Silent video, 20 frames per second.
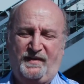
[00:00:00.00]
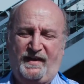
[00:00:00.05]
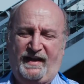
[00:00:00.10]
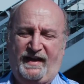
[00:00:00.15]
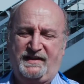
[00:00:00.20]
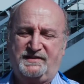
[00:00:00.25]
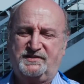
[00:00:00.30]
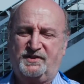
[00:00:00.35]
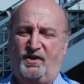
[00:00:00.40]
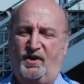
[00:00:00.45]

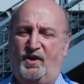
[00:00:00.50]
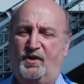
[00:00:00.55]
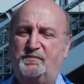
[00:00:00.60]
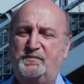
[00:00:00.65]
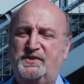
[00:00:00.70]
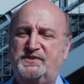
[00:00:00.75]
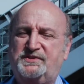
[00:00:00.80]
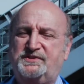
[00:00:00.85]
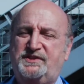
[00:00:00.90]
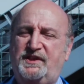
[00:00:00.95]
It's
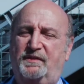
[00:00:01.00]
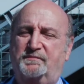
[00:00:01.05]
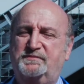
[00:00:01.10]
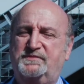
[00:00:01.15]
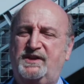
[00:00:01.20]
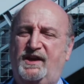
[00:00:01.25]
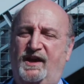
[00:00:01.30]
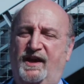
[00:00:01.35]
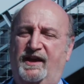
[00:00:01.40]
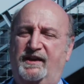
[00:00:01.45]
almost
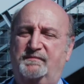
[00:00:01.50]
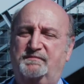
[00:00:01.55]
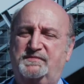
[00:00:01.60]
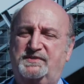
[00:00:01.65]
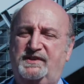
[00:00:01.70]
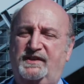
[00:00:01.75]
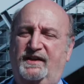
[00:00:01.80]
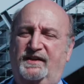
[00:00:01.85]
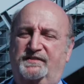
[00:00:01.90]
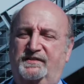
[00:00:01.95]

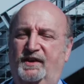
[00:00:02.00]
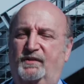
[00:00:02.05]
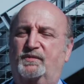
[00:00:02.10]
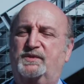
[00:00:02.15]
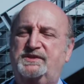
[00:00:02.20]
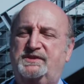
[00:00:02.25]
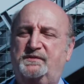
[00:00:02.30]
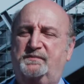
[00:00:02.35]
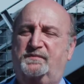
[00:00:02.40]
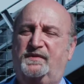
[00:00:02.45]
sometimes, there
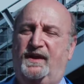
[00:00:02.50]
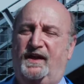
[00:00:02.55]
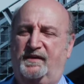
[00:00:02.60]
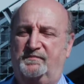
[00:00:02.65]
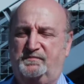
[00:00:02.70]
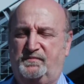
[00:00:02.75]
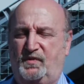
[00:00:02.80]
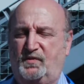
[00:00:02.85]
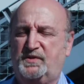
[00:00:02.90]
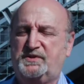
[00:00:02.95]
was a
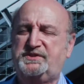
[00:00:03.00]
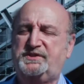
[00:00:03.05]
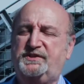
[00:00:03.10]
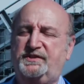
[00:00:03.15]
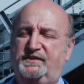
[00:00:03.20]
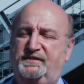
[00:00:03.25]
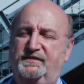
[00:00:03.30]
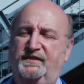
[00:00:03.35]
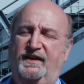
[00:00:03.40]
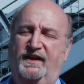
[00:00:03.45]

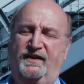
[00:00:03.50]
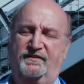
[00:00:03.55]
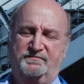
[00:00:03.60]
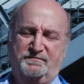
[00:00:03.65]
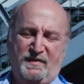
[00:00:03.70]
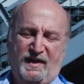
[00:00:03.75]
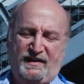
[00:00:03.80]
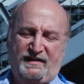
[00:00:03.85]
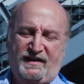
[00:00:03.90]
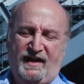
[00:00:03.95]
portion
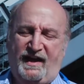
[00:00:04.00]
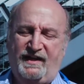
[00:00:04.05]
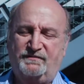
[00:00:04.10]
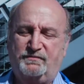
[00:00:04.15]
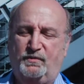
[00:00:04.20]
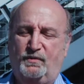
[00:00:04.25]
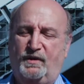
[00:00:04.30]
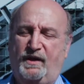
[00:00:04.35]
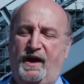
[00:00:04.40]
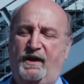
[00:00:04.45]
of my life
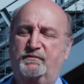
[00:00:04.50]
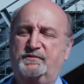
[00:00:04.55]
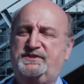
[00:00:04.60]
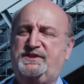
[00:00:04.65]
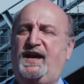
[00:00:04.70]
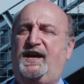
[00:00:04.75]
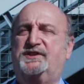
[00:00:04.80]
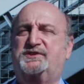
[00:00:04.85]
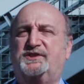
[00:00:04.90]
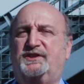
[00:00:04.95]
where I
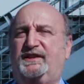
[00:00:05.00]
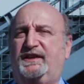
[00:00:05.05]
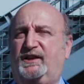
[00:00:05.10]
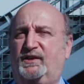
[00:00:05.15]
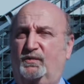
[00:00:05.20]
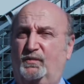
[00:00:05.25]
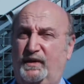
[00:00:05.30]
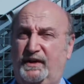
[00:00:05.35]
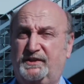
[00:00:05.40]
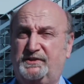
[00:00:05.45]
was actually
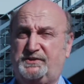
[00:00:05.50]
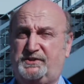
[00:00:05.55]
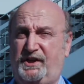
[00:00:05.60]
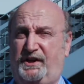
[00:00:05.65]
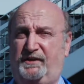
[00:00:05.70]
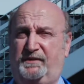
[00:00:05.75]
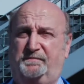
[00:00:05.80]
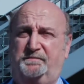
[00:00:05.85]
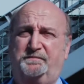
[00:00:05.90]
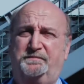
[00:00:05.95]
in a
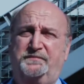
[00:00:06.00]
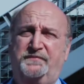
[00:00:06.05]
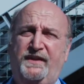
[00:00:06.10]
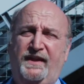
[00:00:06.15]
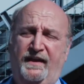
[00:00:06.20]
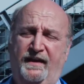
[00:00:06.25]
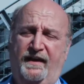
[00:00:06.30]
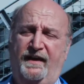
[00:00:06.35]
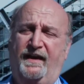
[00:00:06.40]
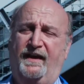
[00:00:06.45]
wheelchair.
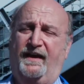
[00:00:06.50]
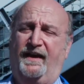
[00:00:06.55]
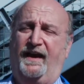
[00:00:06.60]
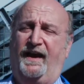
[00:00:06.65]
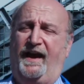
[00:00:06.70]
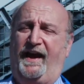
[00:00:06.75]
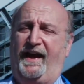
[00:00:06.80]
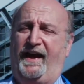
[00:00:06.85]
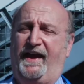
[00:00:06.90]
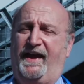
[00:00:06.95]

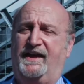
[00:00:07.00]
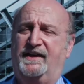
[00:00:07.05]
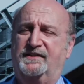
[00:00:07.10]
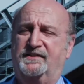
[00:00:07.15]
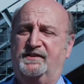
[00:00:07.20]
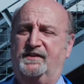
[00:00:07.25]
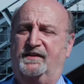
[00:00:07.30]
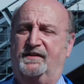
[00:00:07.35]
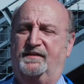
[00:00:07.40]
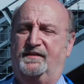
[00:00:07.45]

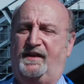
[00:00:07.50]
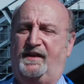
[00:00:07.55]
And